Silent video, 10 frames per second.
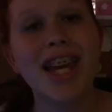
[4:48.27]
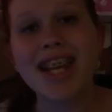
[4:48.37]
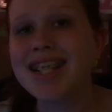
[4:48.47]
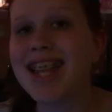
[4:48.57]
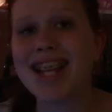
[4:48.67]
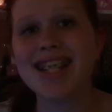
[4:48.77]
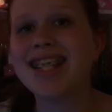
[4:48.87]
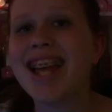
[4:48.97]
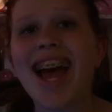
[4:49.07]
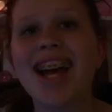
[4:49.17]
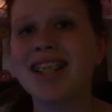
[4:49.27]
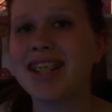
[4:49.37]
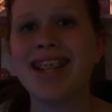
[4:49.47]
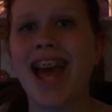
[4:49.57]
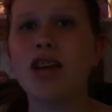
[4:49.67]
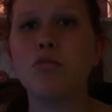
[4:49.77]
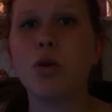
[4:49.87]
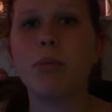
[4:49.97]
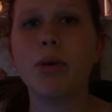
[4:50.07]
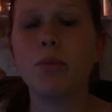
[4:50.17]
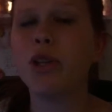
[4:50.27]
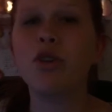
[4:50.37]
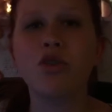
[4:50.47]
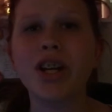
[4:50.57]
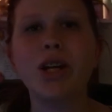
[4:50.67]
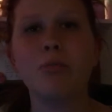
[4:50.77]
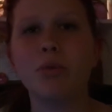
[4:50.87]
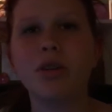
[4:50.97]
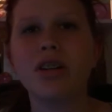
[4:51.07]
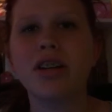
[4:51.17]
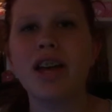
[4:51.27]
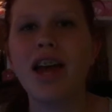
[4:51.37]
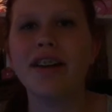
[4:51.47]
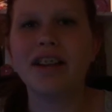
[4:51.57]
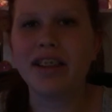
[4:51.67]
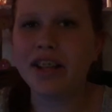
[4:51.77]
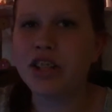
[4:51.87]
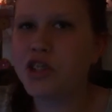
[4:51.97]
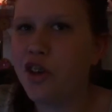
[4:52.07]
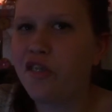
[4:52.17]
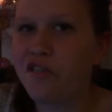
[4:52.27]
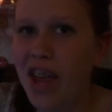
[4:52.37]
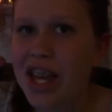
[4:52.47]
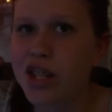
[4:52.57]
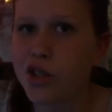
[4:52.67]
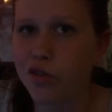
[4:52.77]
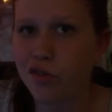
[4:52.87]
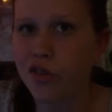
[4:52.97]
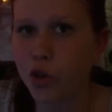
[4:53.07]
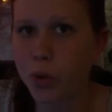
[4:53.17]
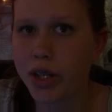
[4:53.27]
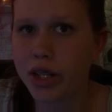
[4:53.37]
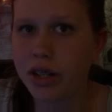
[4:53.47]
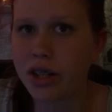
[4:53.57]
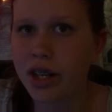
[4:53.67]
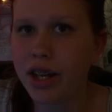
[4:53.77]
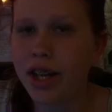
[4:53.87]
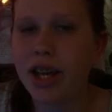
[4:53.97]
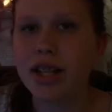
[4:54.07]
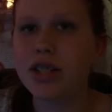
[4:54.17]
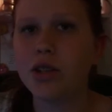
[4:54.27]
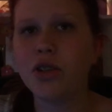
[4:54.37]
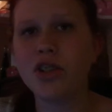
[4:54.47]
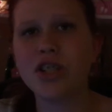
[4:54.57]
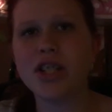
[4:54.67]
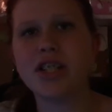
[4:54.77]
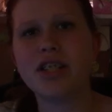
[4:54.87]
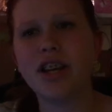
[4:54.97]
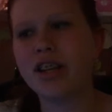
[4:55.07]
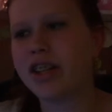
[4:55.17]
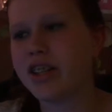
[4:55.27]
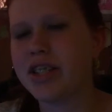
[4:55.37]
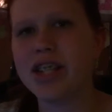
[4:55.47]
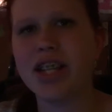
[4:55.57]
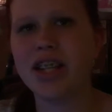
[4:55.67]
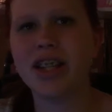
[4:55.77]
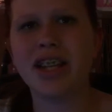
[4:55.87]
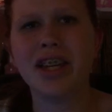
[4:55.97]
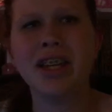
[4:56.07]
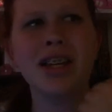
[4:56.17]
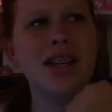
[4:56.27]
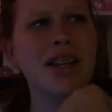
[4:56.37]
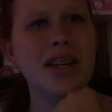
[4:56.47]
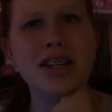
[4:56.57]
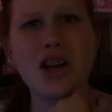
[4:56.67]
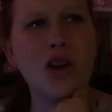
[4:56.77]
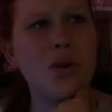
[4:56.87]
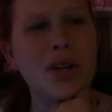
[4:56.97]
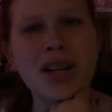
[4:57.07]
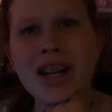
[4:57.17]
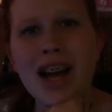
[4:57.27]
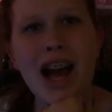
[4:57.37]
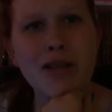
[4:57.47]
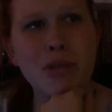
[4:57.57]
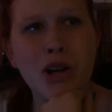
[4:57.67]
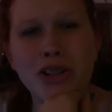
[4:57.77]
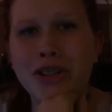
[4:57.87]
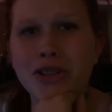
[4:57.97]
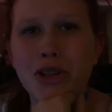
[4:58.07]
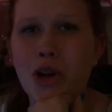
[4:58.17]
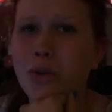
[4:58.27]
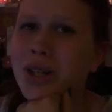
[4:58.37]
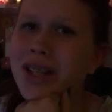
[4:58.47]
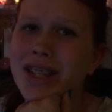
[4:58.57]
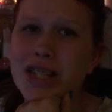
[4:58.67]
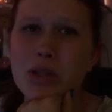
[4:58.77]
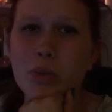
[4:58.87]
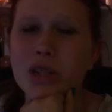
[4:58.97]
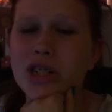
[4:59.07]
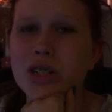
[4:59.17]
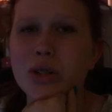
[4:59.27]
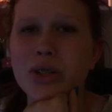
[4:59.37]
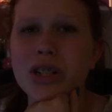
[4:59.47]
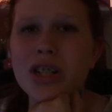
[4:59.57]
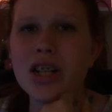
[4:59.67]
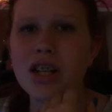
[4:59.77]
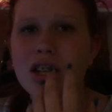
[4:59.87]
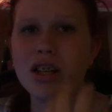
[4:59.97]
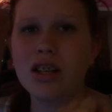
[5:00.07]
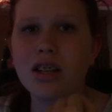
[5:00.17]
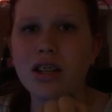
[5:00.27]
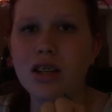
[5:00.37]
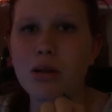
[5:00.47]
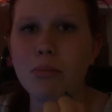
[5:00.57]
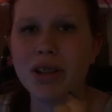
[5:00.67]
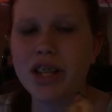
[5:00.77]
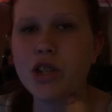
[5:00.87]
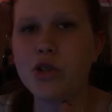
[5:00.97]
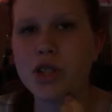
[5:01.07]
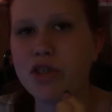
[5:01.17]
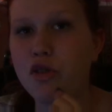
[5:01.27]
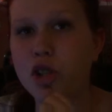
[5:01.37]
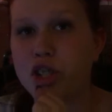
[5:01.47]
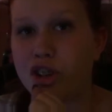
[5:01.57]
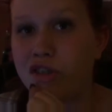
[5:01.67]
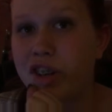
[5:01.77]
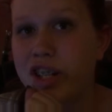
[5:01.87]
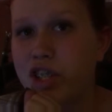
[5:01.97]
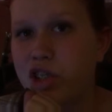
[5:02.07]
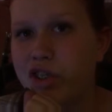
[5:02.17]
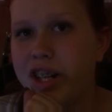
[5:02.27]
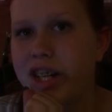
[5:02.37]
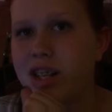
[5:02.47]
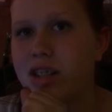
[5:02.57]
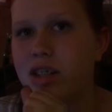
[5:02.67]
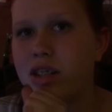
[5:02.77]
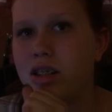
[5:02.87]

It's that sad moment when you read a book that there's no fandom for. And so you're just stuck there sitting like, "No, I'm all alone in this world." But but then you just force your friends to read it.